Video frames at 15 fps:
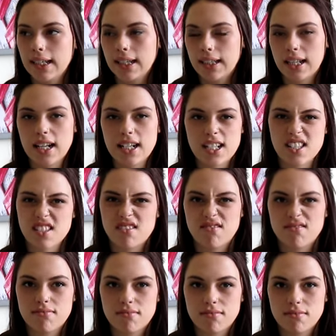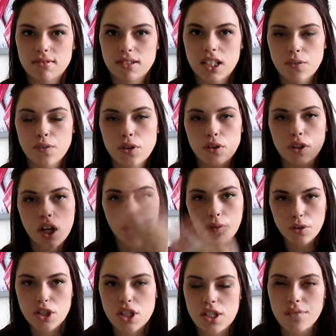in that it doesn't give you the
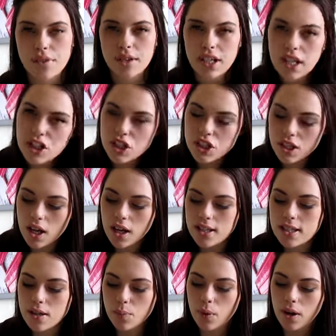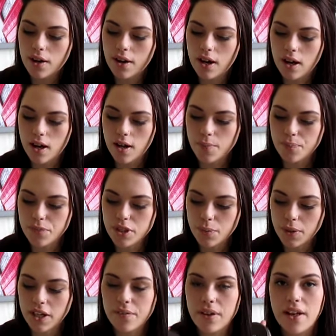coverage that foundation does. Where so
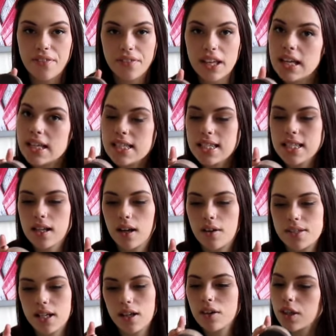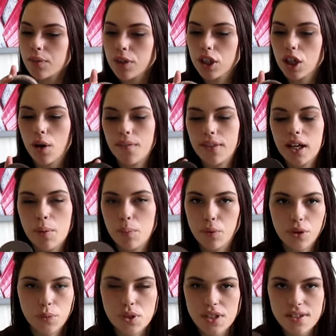when I found this, I was like, I'll give it a go. I think I
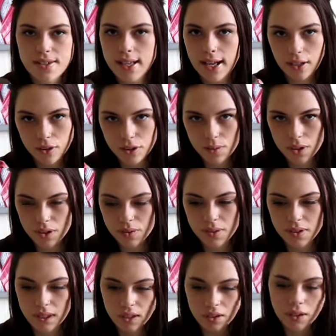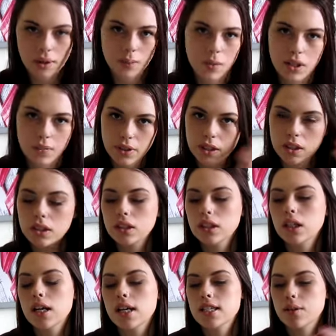bought it was on sale, so I just was like, all right, whatever.
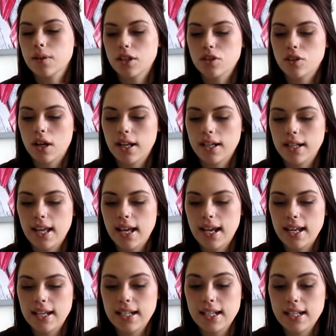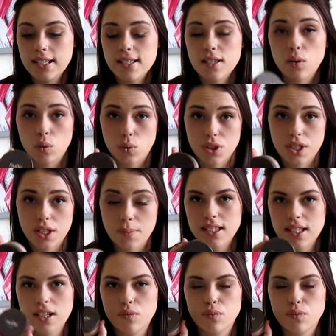So I tried it, and it is awesome.